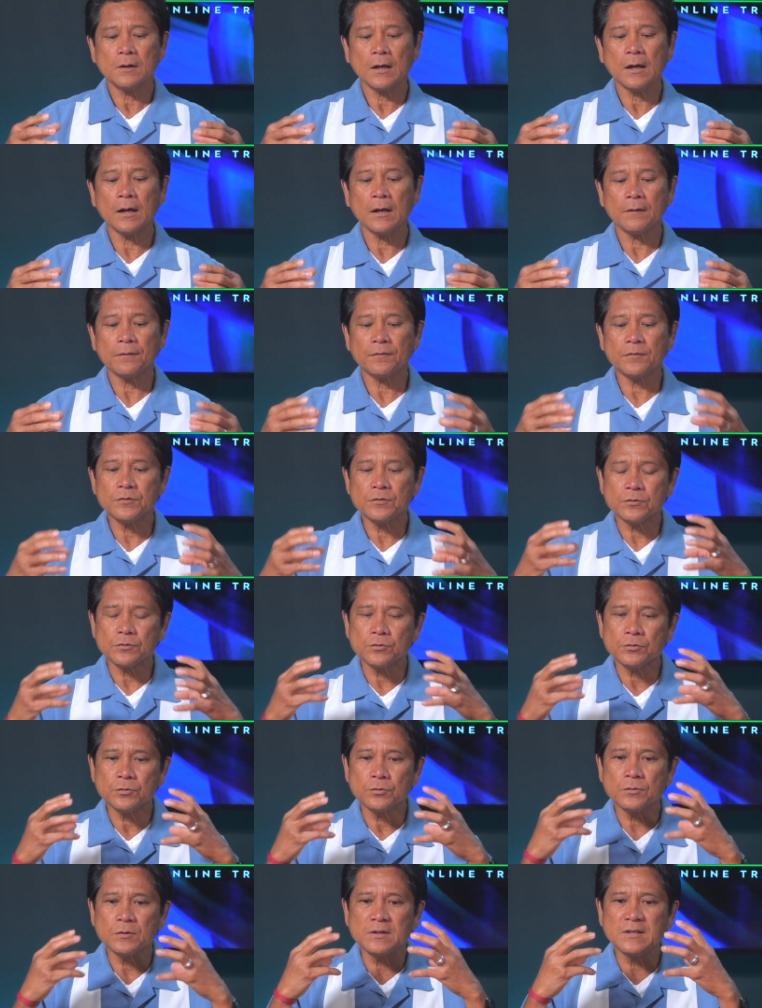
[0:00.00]

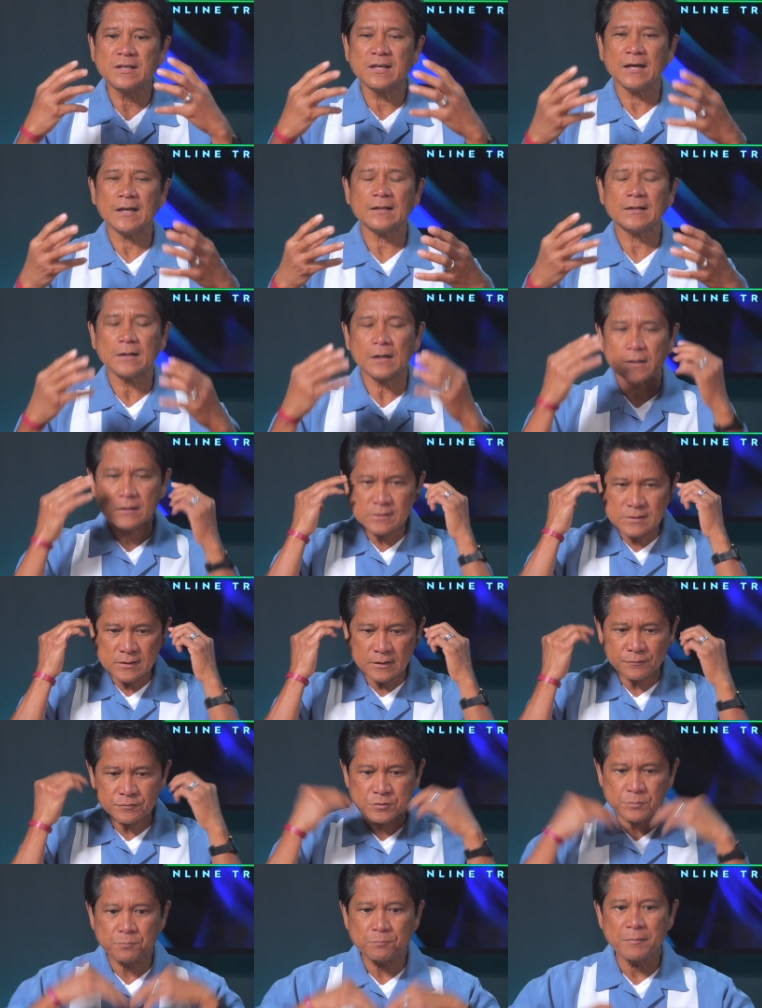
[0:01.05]
to get
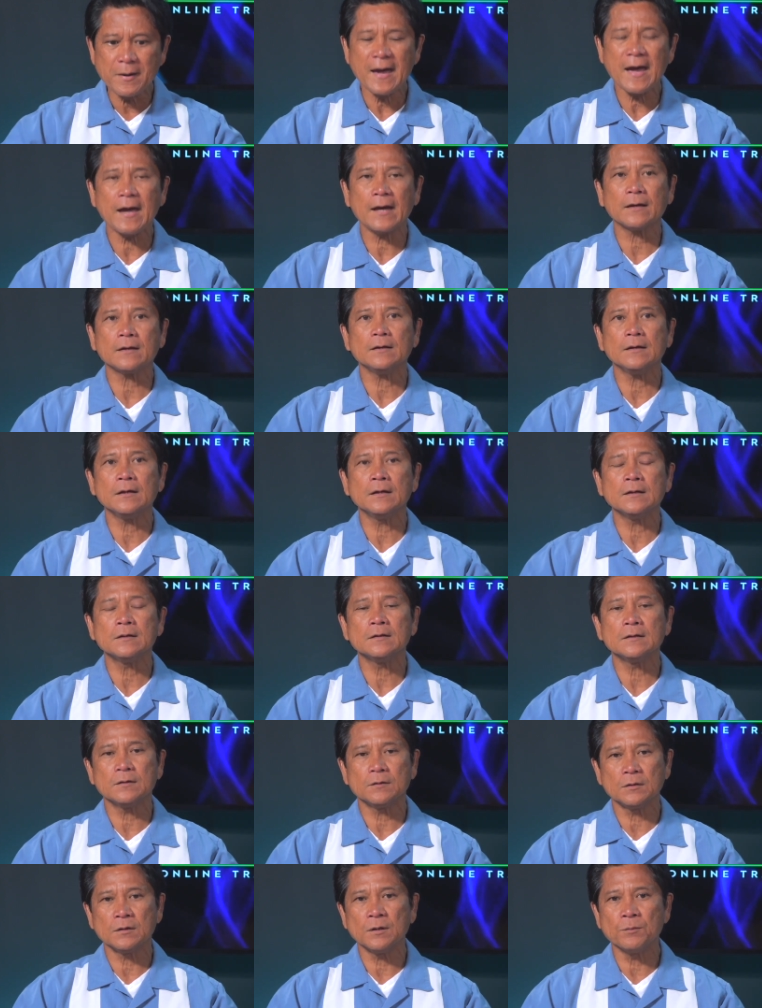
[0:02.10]
ourselves back
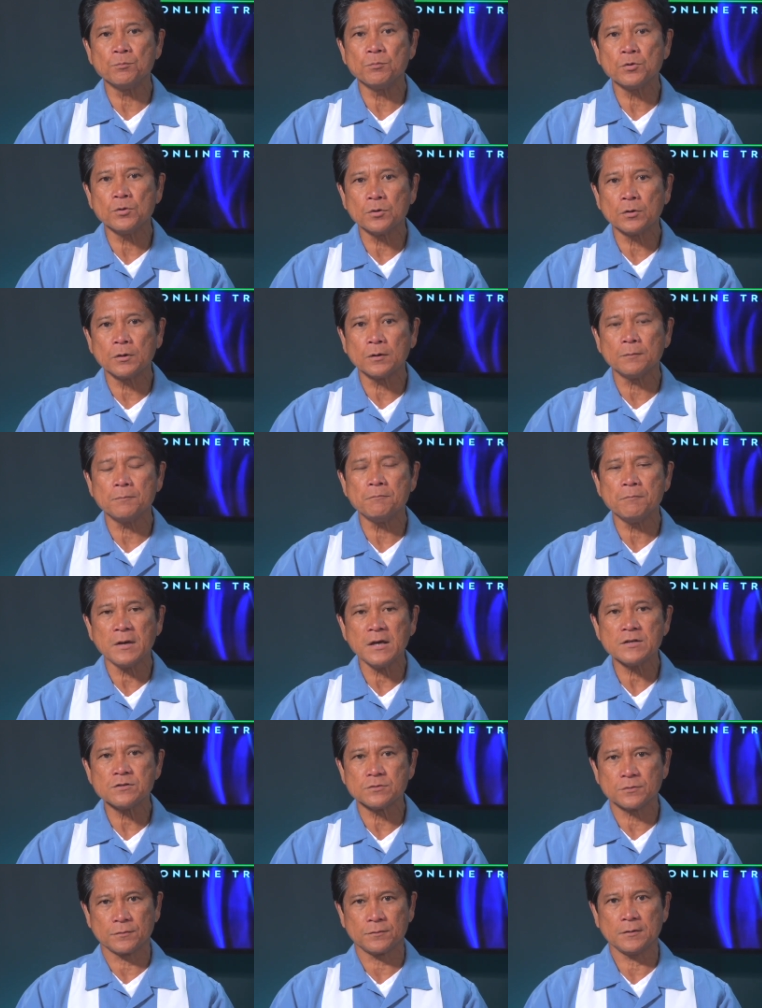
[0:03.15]
in the more
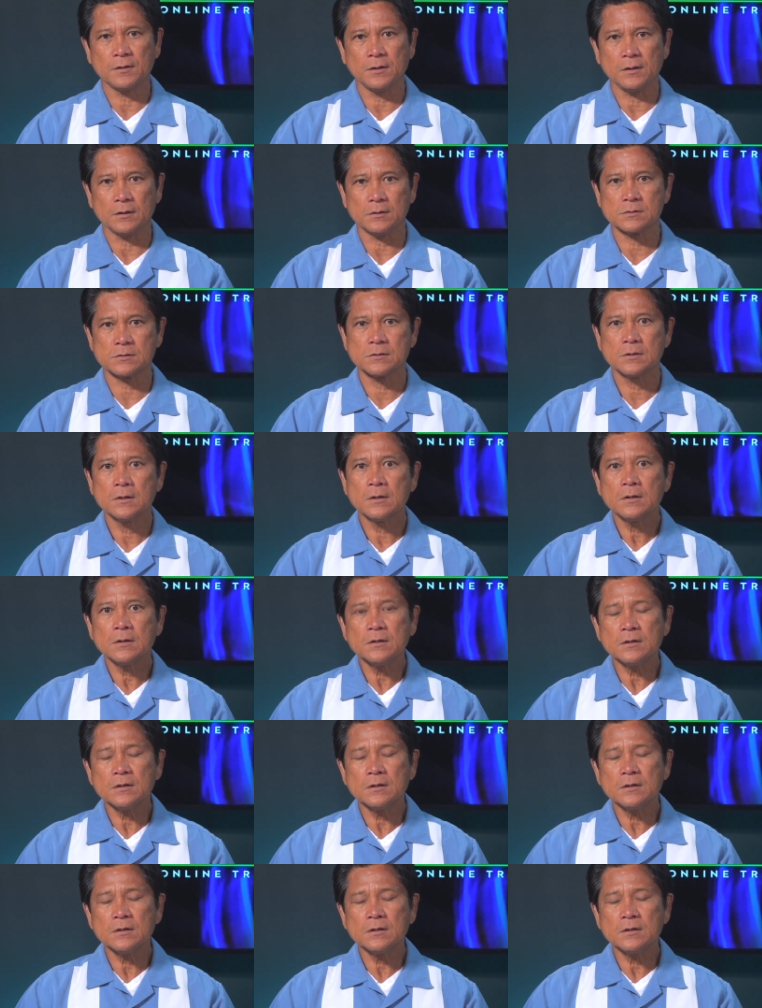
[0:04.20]
major things.